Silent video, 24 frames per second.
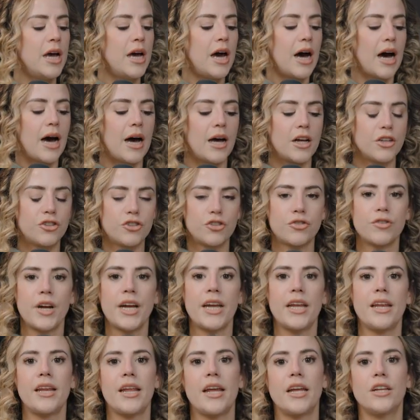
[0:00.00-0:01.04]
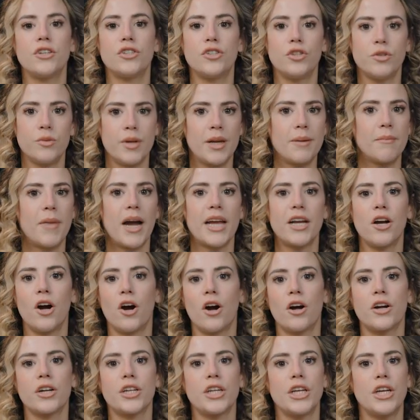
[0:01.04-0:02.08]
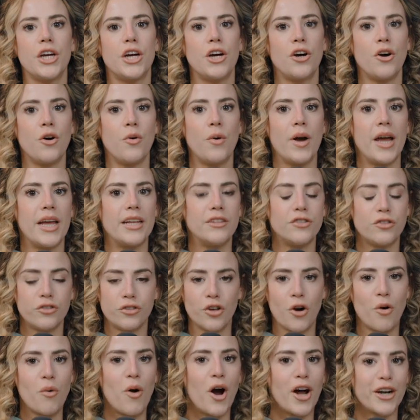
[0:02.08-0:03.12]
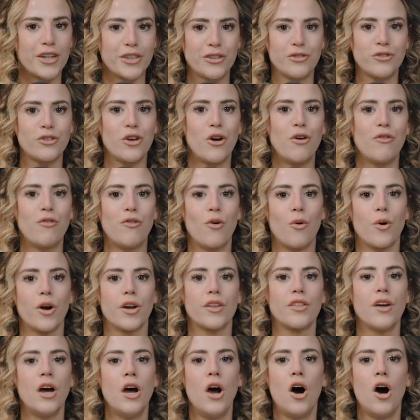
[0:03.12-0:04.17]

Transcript: uh, training, doing my cardio, and so on and so forth.